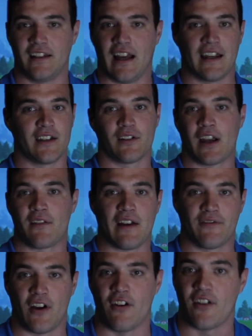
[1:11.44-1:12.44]
I don't go
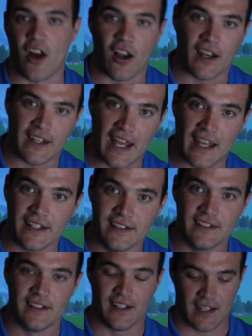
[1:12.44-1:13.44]
that far on holiday.
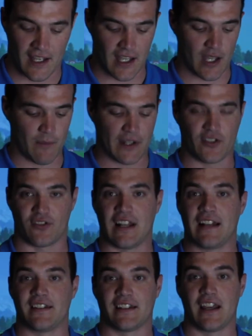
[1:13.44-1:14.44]
Um, I just
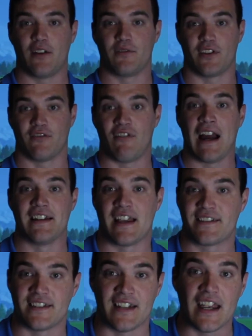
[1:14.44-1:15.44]
like to go to the right
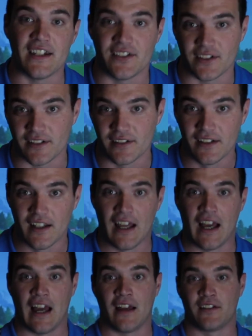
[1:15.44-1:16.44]
destination.
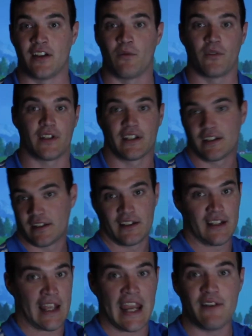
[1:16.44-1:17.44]
I don't want
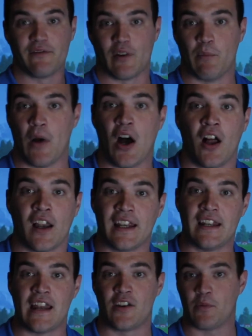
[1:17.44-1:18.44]
to aim for
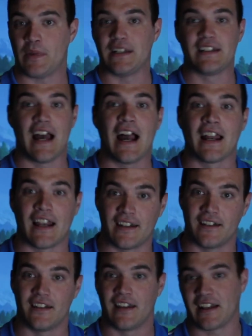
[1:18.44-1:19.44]
Bali and end up in
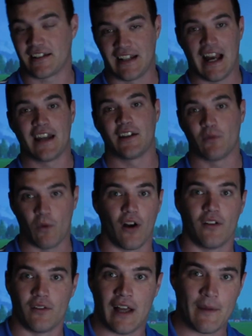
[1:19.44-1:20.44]
Thailand. That's kind of
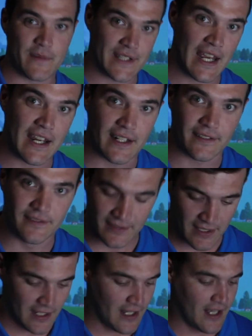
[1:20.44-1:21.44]
what I'm saying.
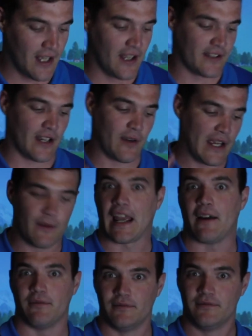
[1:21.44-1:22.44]
So here we
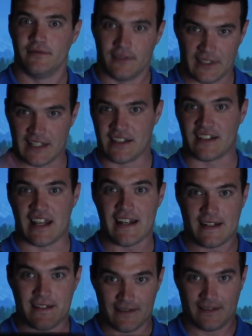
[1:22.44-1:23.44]
go. This is
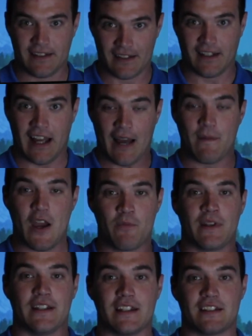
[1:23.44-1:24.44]
it. I'm
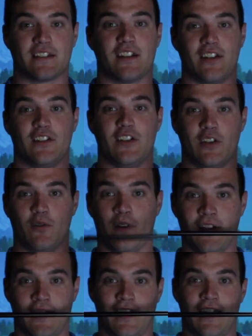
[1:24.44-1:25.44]
hoping this is going to
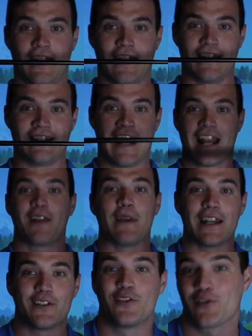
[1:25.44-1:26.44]
do
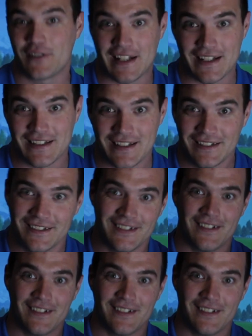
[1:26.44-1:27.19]
TaylorMade justice.